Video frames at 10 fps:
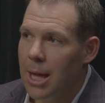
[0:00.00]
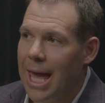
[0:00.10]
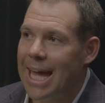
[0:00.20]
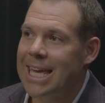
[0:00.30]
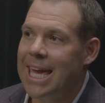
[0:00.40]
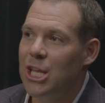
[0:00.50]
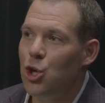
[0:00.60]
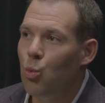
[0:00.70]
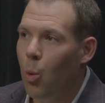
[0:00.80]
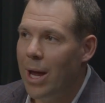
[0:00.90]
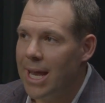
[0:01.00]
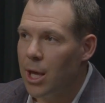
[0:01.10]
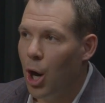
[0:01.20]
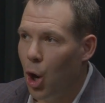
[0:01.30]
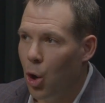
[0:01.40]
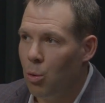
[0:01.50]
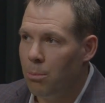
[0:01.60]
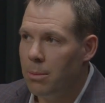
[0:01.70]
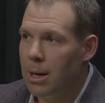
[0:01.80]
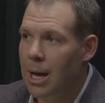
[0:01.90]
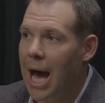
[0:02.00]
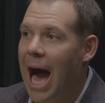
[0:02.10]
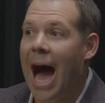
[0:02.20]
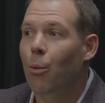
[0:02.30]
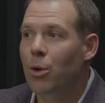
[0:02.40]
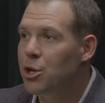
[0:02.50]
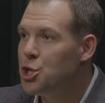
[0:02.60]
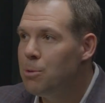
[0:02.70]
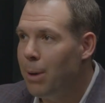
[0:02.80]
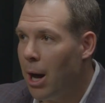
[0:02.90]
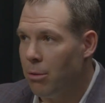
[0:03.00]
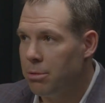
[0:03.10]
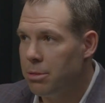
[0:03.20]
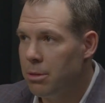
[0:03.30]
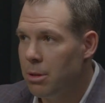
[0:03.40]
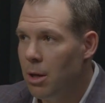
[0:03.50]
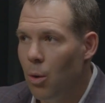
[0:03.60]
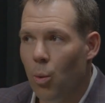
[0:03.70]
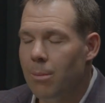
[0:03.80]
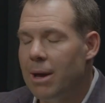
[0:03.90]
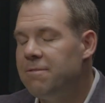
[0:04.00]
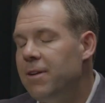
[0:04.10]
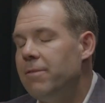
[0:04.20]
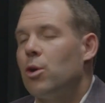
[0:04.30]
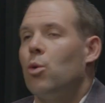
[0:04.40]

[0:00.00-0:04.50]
and can you win at home? I want to do both. One of my favorite